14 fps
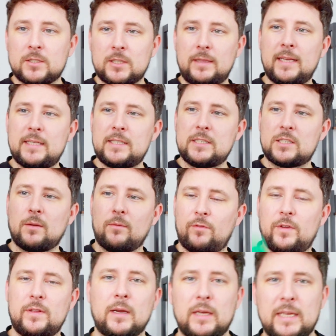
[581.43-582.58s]
So this is
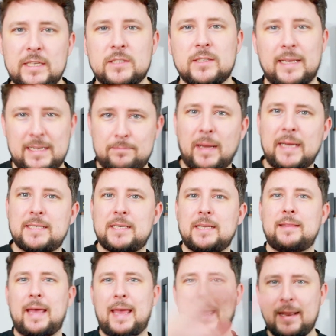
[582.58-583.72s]
something that is
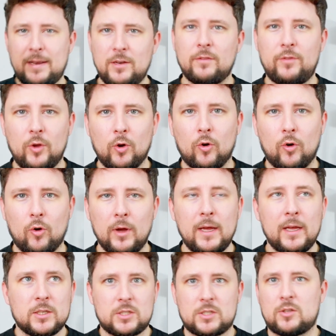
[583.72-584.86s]
basically the end of your
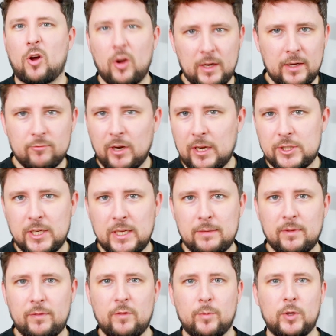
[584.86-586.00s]
styling
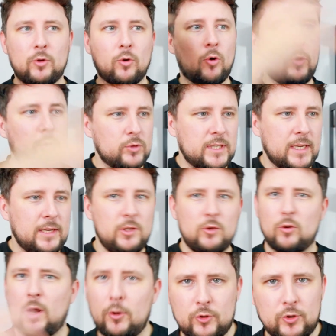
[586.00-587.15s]
regime. If you put your oils in,
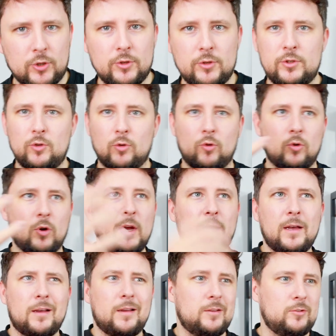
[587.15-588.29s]
your lotions, your
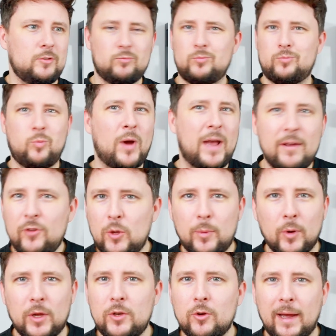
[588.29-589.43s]
whatever you
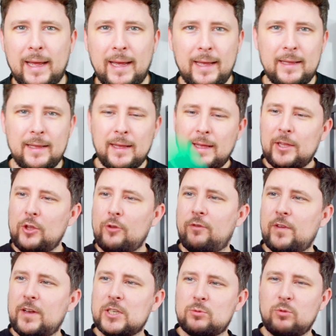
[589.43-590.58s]
put in your hair, you
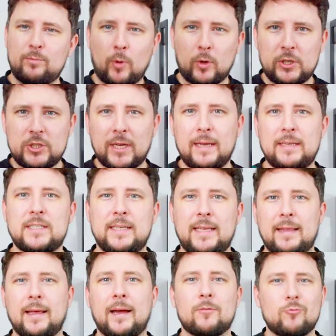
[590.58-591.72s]
finish with Body Shake to
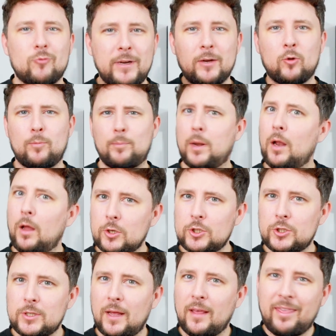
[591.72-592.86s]
get that real
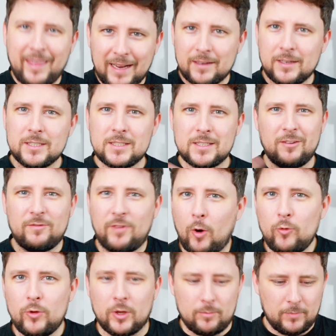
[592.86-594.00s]
plush thickness and
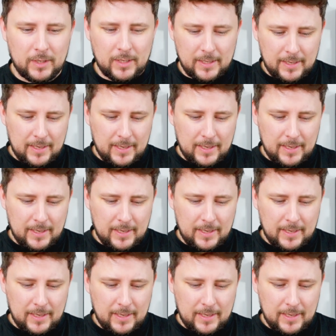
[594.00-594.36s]
volume.